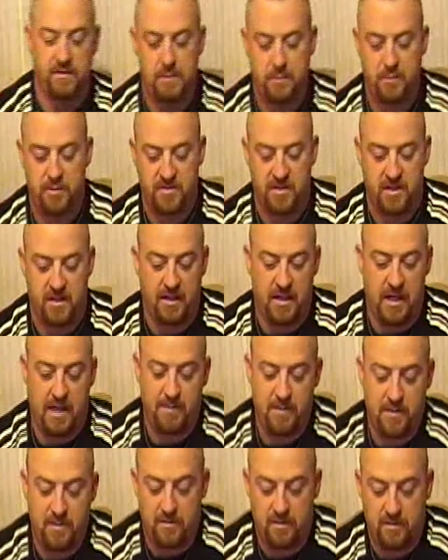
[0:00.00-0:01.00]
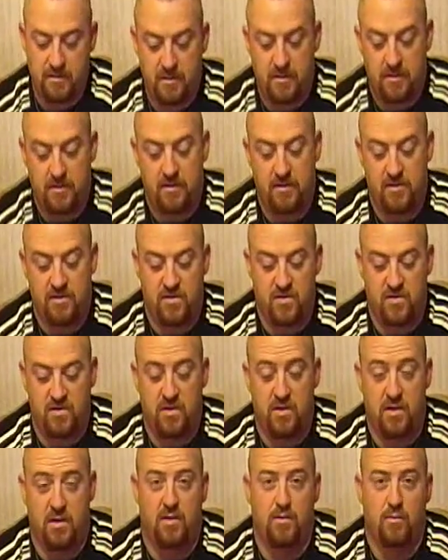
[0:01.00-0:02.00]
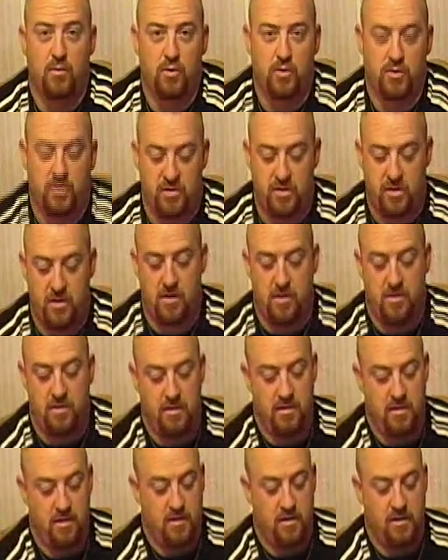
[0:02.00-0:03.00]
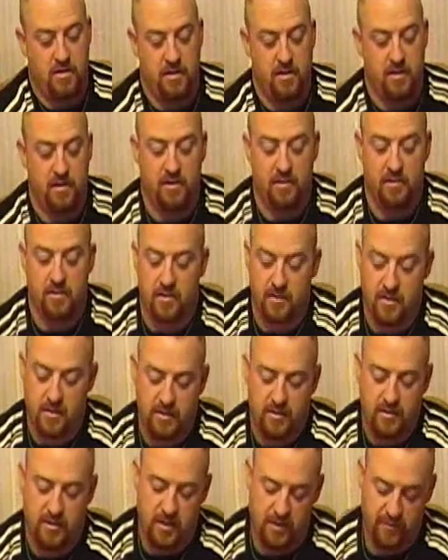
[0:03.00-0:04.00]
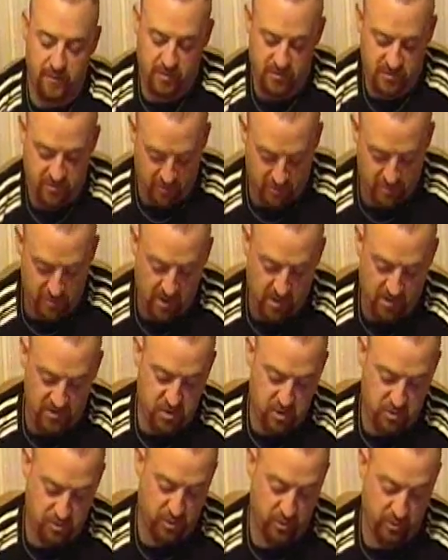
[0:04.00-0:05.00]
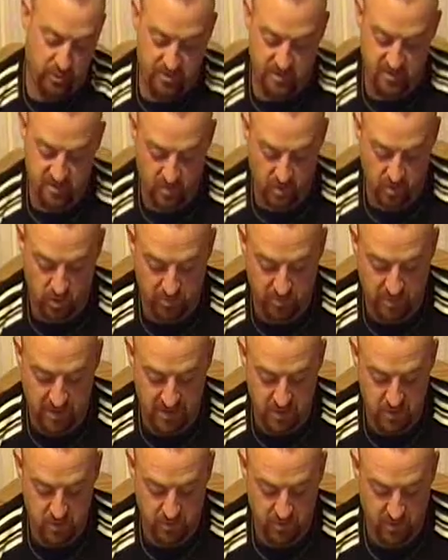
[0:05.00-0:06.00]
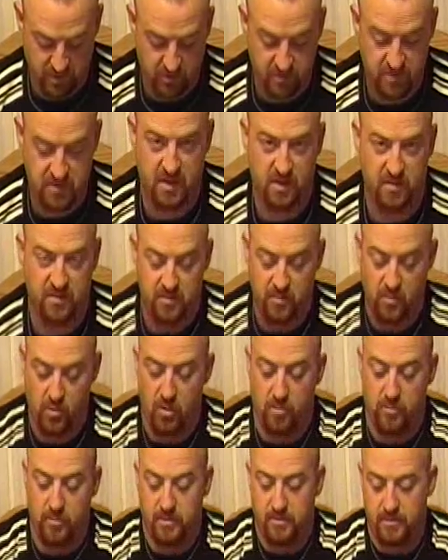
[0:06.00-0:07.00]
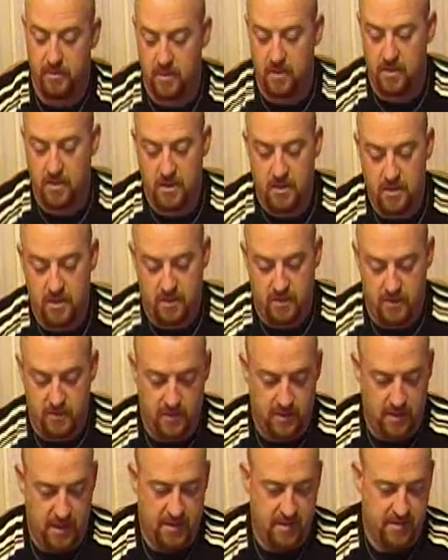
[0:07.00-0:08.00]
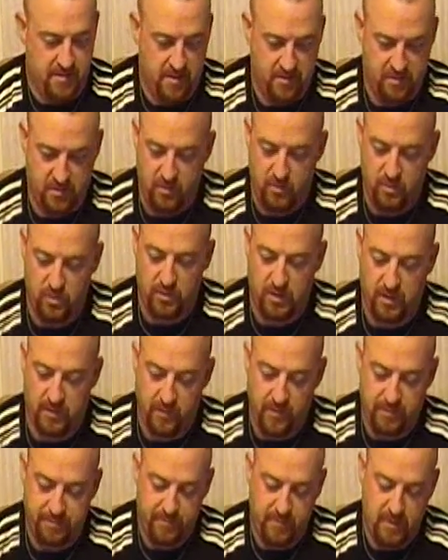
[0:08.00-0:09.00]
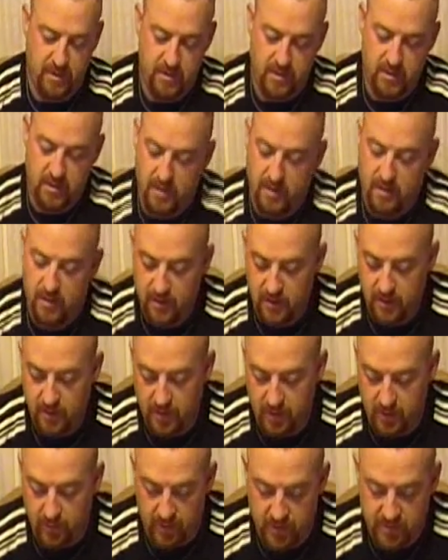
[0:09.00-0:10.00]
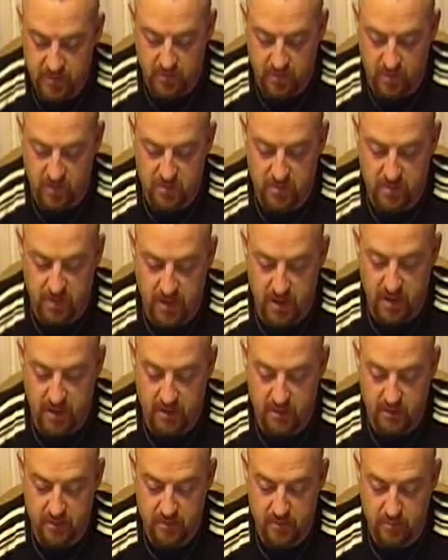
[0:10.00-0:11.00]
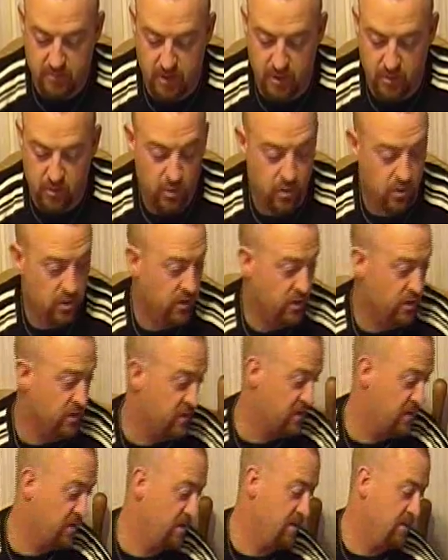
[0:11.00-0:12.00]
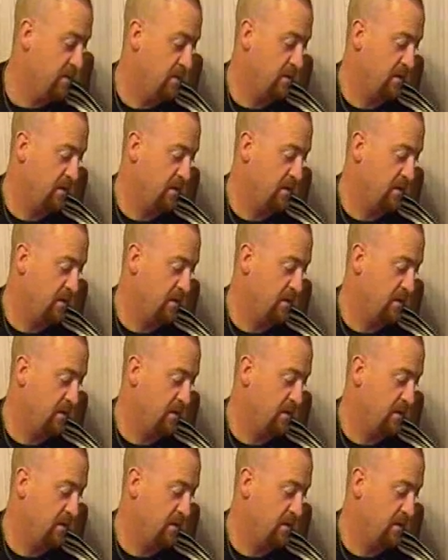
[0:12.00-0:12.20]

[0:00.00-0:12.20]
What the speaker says: 50% copy. This is the rules here. And the cover is from Paratrooper, which is an old module they don't sell anymore, but I just thought it was a cool cover. Anyway, so there's my rules.